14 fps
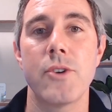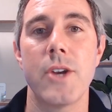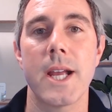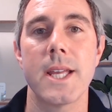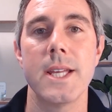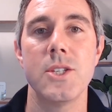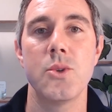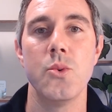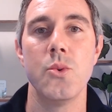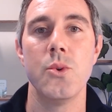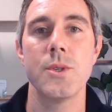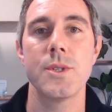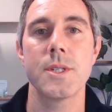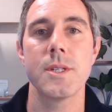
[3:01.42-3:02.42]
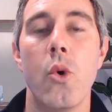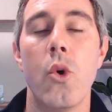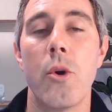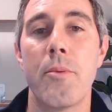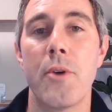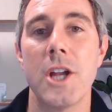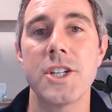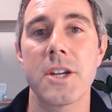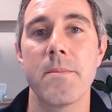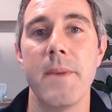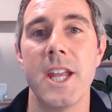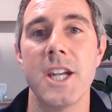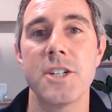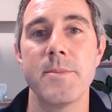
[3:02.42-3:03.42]
tracking tools or project
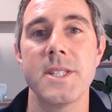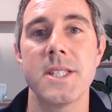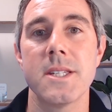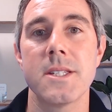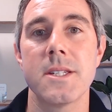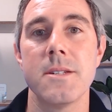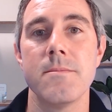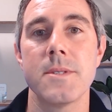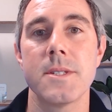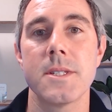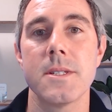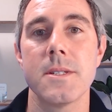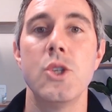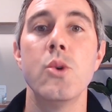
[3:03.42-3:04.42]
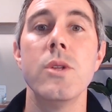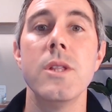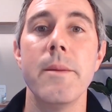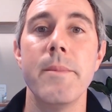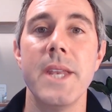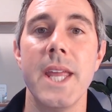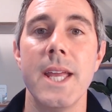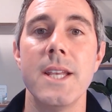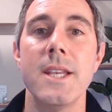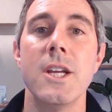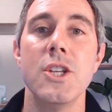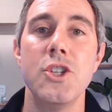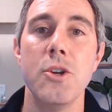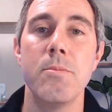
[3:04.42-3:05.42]
management systems to eliminate
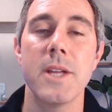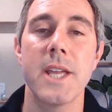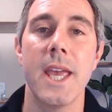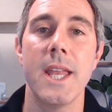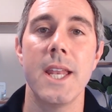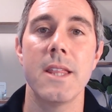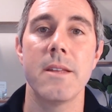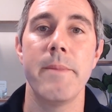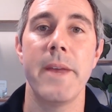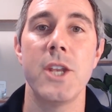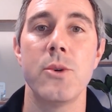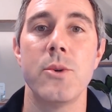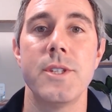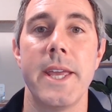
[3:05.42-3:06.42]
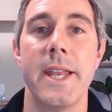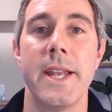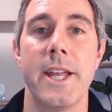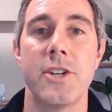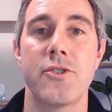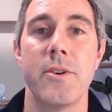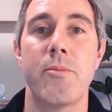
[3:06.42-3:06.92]
duplicating the manual data entry